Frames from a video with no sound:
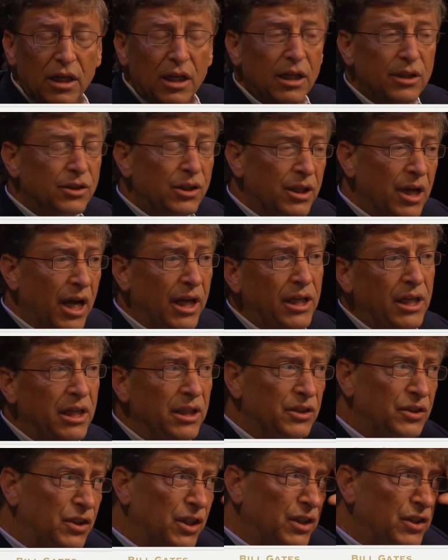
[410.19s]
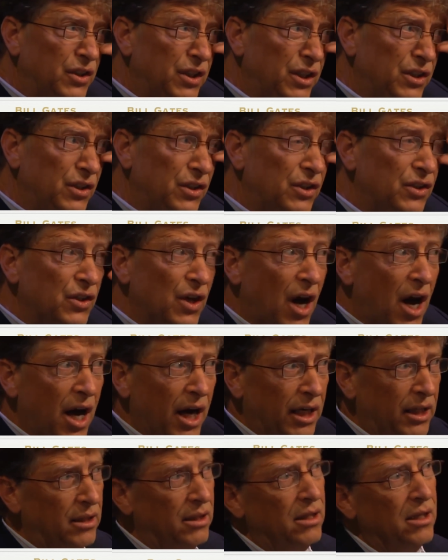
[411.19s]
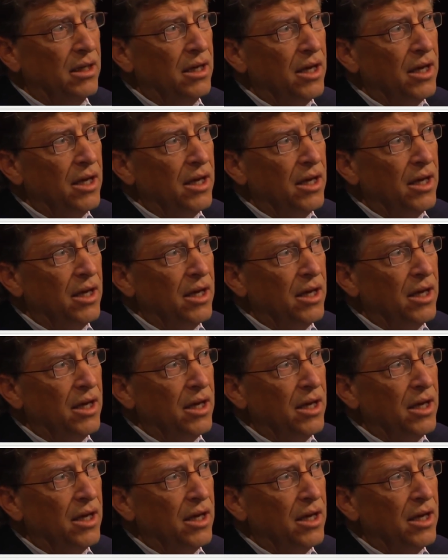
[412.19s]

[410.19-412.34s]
It's a 1960s design,